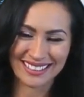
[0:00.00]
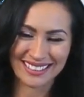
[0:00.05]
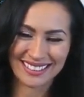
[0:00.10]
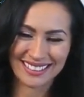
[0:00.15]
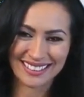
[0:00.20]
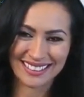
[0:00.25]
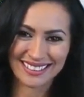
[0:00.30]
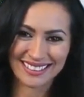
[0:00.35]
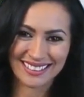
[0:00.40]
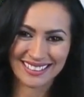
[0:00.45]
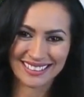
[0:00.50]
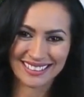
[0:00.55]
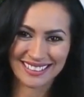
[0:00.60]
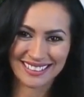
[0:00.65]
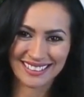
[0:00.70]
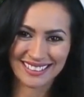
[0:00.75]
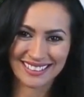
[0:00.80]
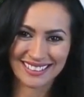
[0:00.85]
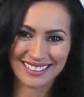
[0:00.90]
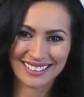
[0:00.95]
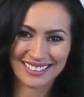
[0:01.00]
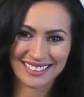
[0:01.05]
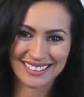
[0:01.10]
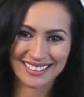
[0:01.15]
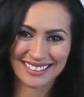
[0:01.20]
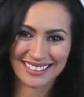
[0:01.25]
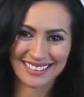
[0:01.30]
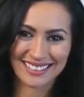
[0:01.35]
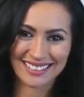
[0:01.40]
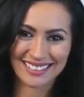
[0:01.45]

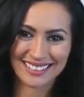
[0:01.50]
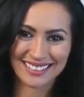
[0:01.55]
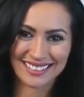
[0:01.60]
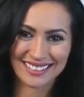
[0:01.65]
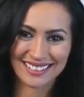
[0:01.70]
Nothing is said.